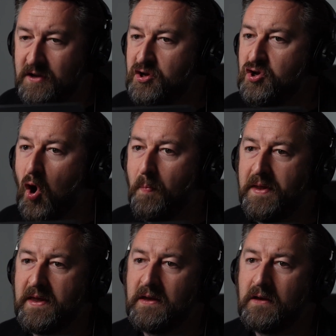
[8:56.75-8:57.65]
not
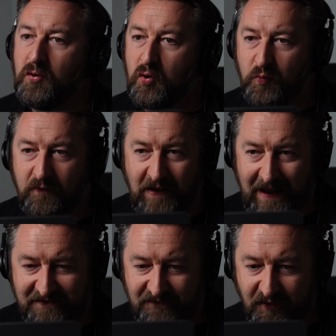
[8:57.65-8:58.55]
being good with
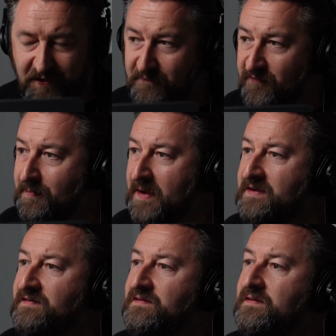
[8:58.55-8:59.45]
classified
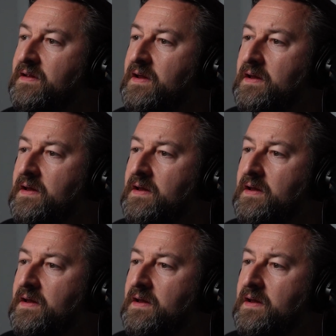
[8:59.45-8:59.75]
information.